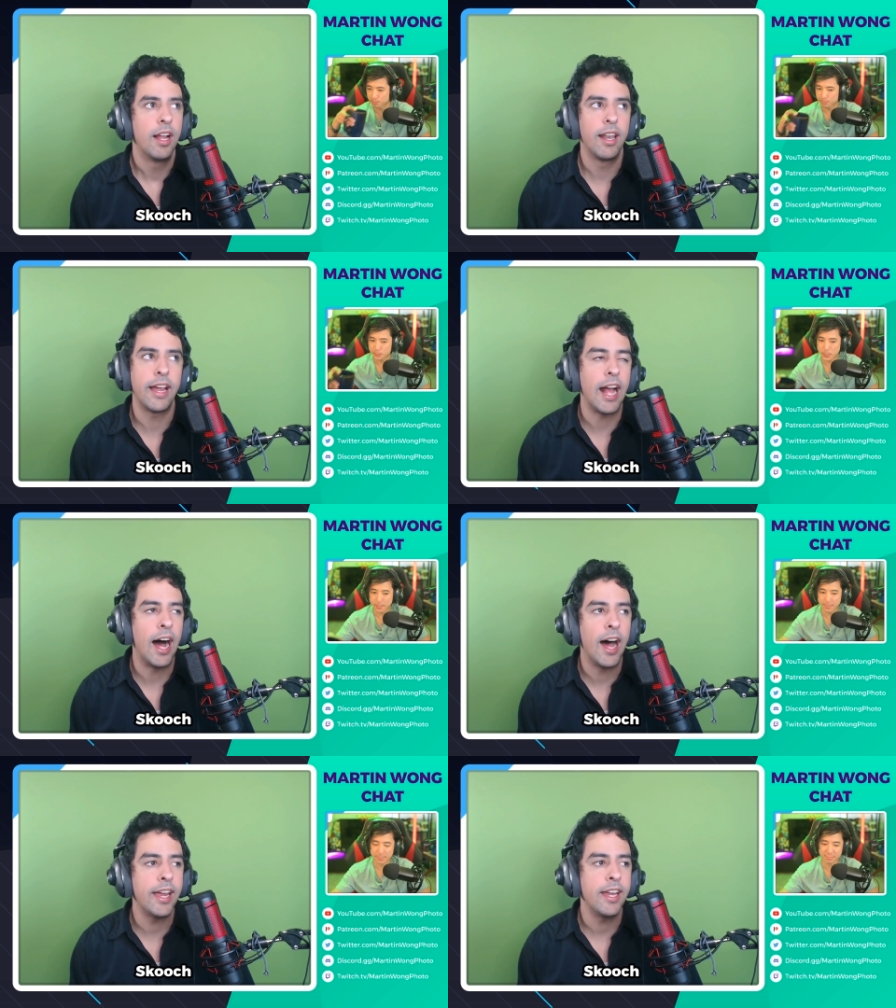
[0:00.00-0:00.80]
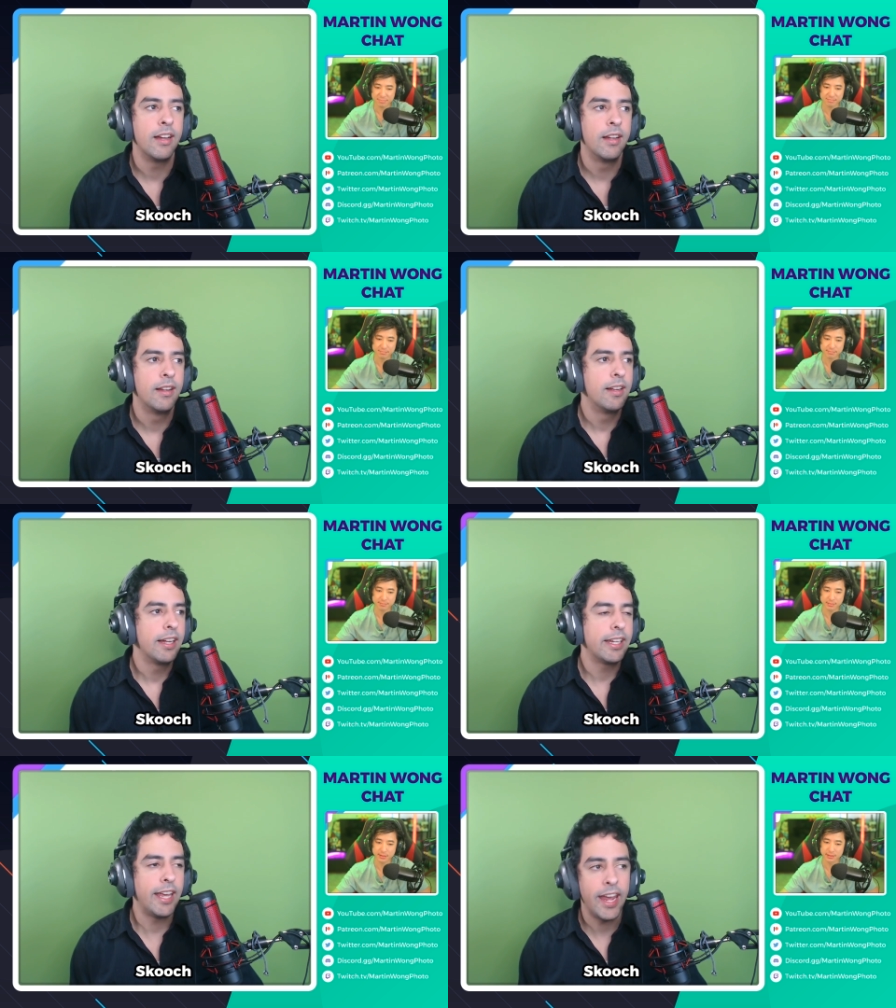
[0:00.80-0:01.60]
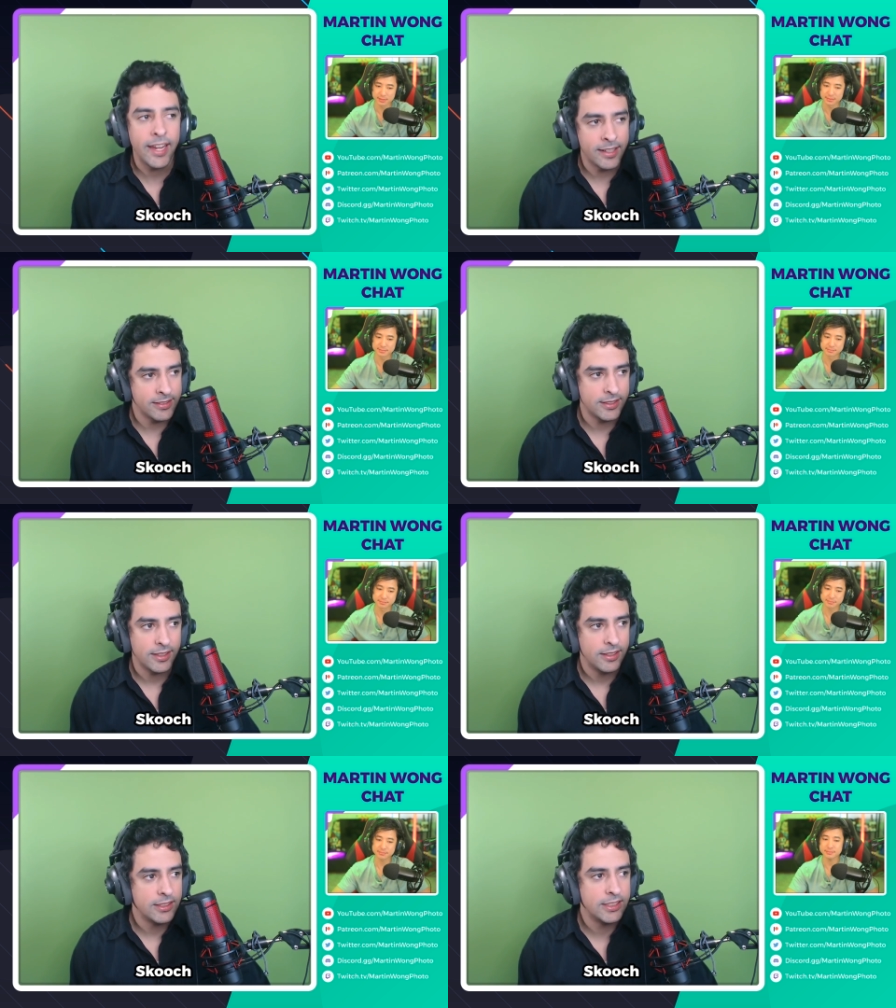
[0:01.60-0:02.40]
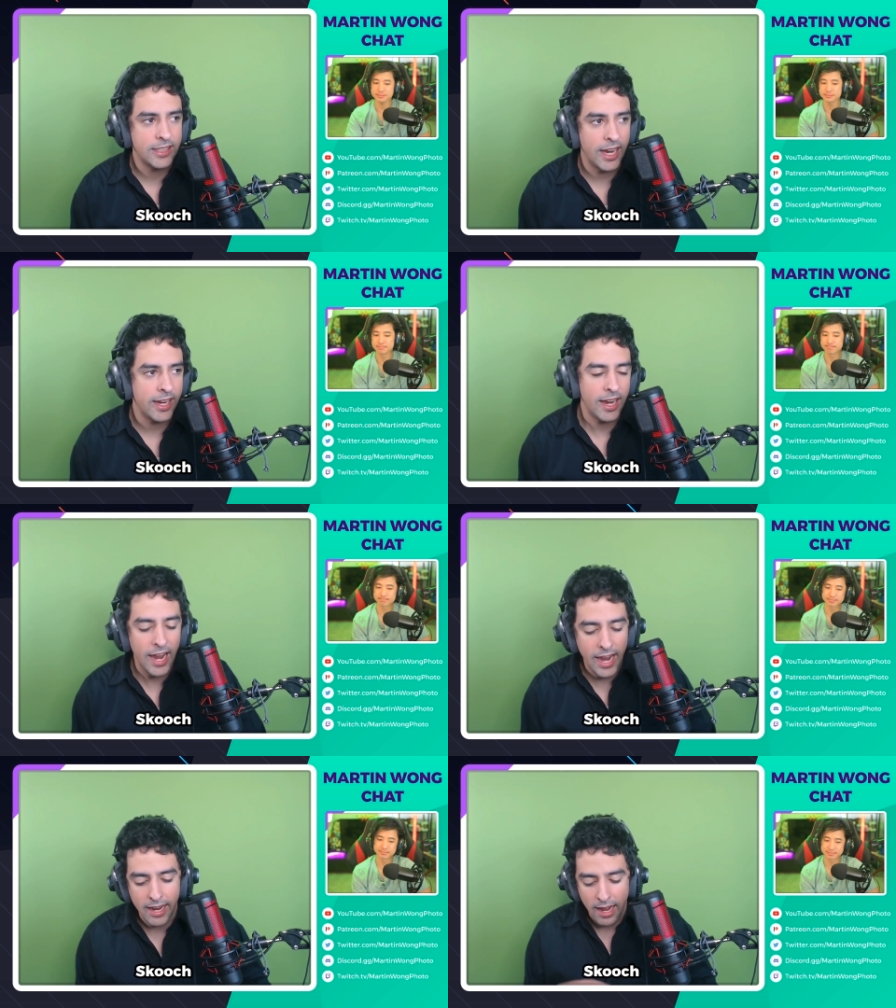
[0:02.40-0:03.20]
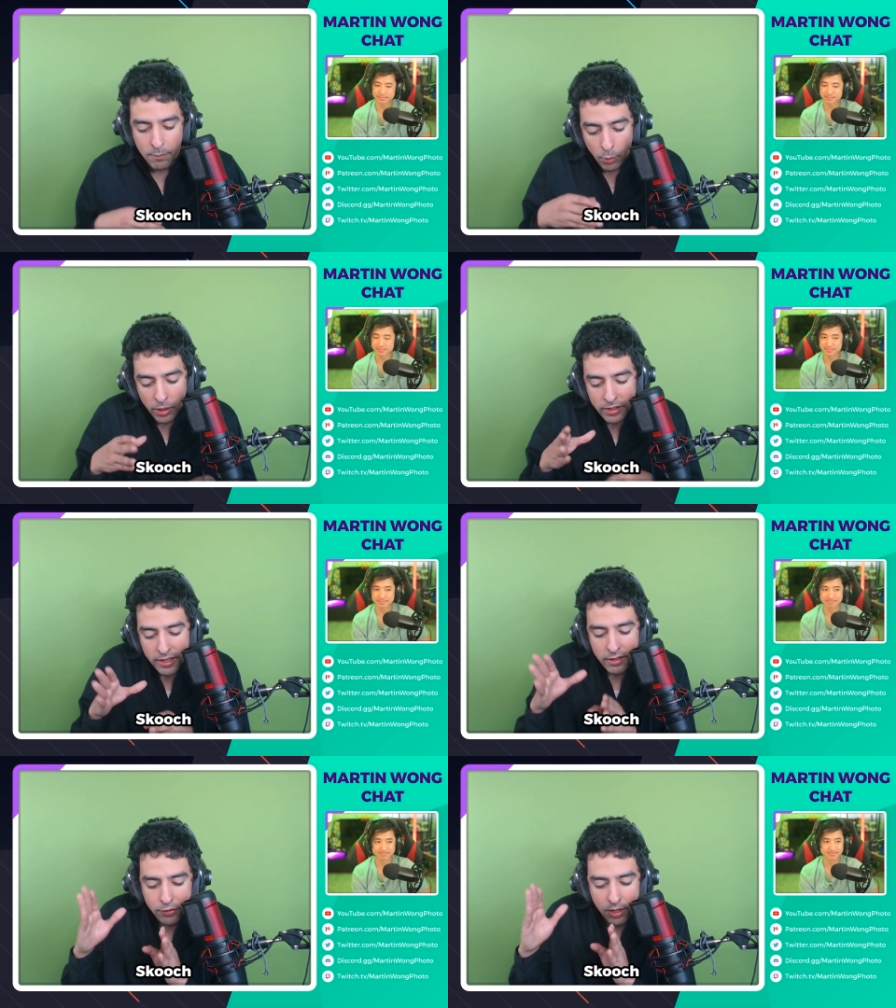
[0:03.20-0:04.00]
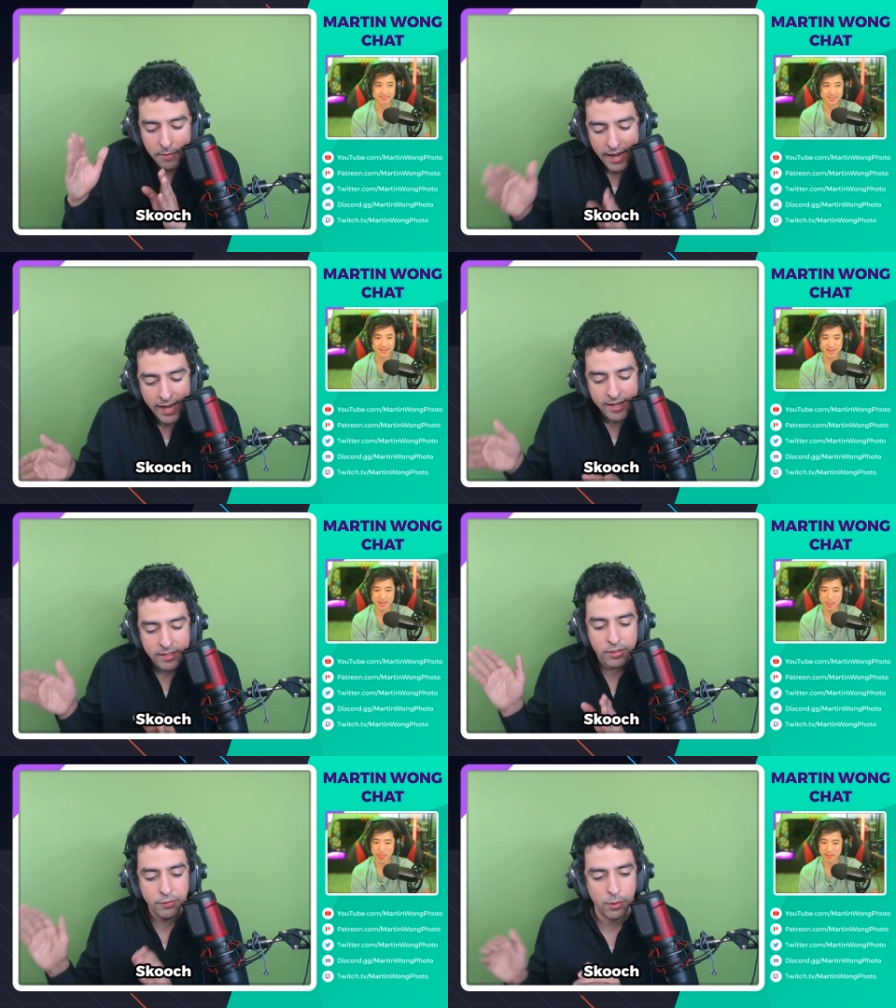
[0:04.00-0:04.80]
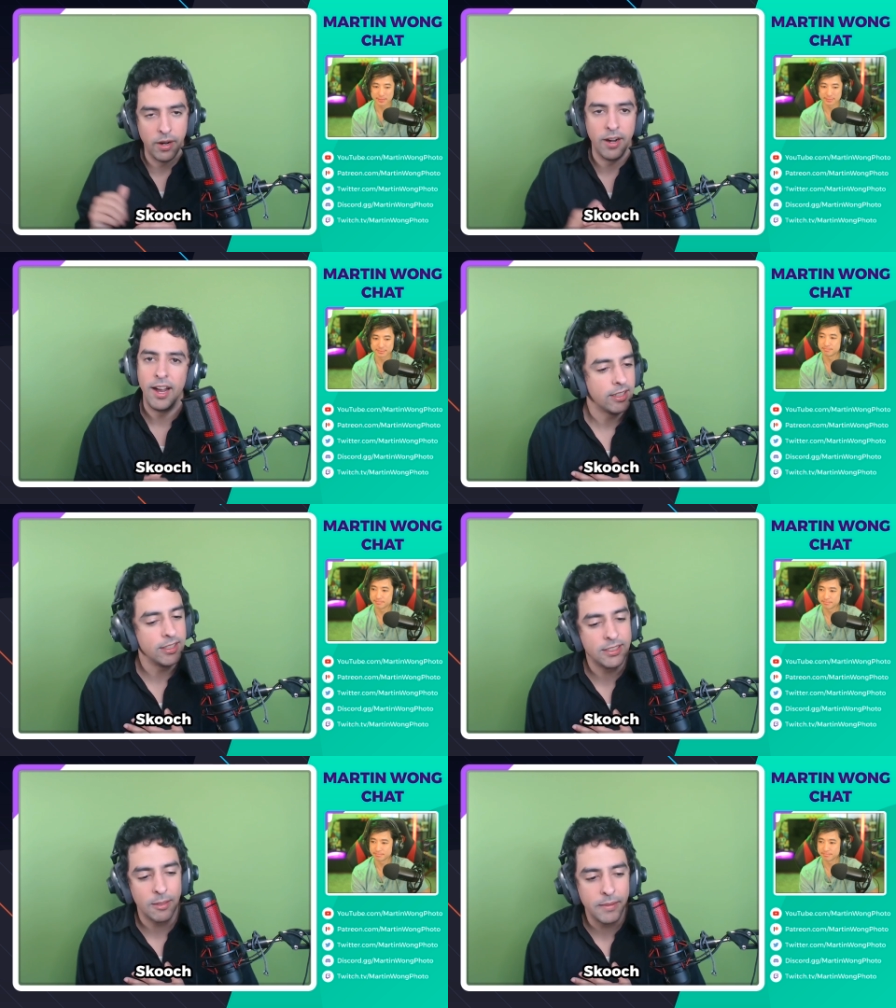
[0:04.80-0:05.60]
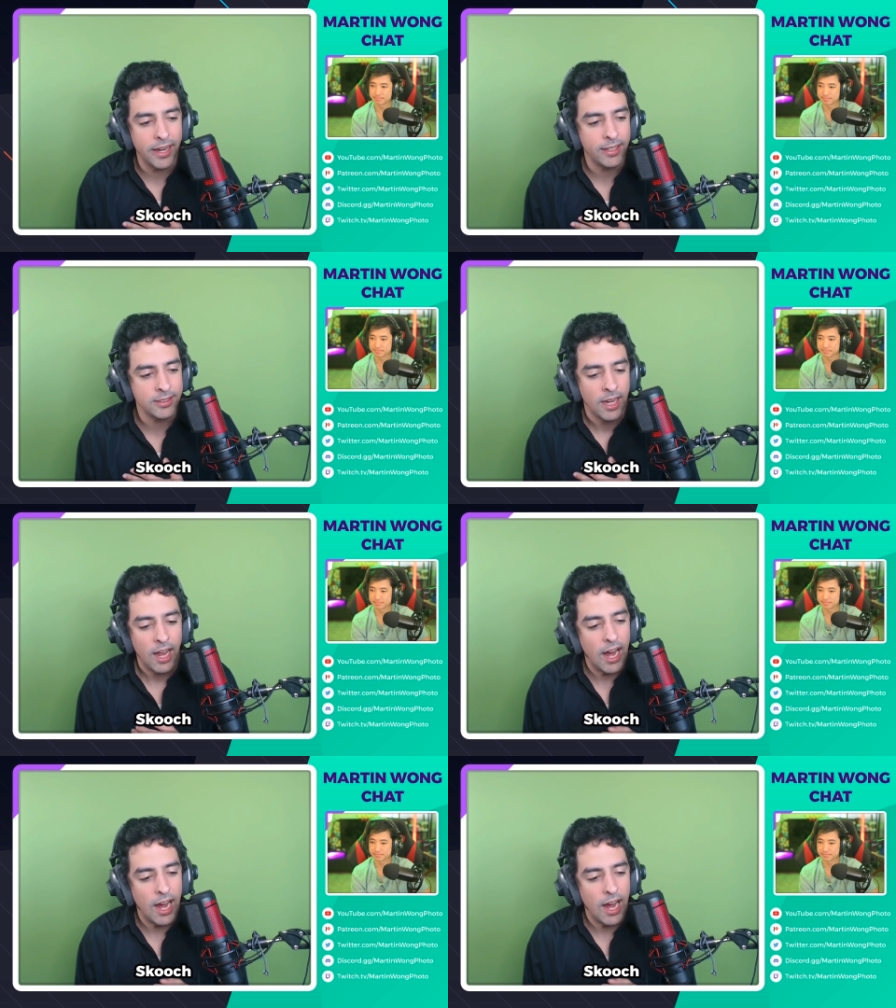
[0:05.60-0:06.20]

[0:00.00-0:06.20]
Like I can't say, hey, I'm working from eight to four. Because some days